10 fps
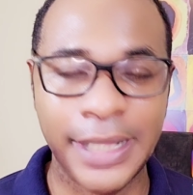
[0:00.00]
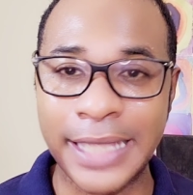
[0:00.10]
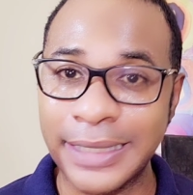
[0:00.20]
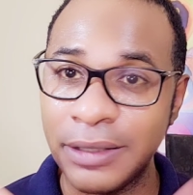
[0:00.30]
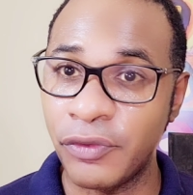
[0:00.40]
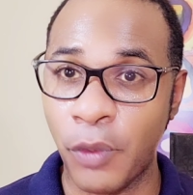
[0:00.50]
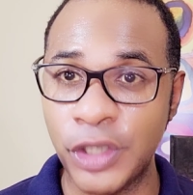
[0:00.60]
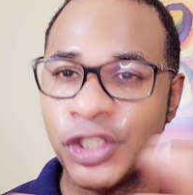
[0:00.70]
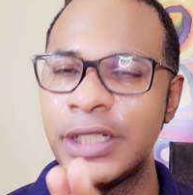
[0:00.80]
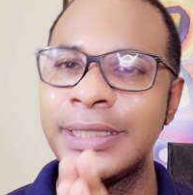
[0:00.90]
And that's
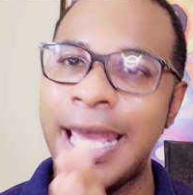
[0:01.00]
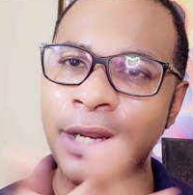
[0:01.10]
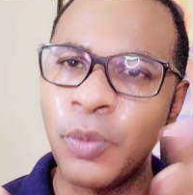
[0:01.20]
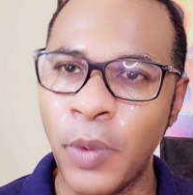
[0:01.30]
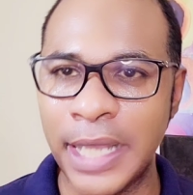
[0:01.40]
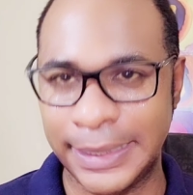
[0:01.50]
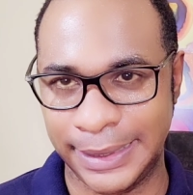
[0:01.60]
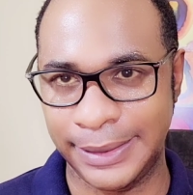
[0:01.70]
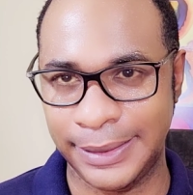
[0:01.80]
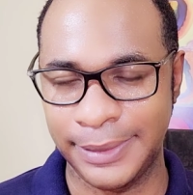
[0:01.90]
unfortunate that it
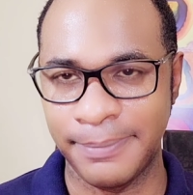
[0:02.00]
wasn't.